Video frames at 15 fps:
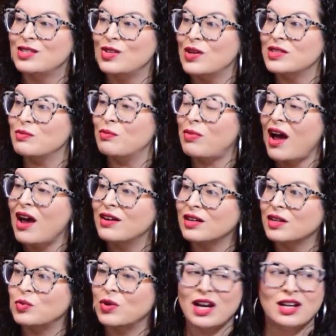So as a
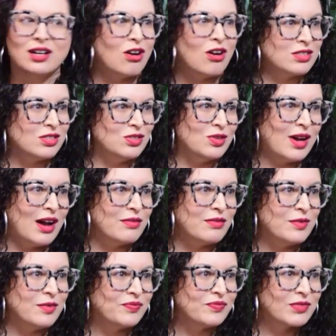buyer, what kind of costs do you
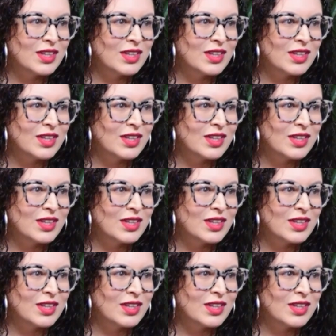have?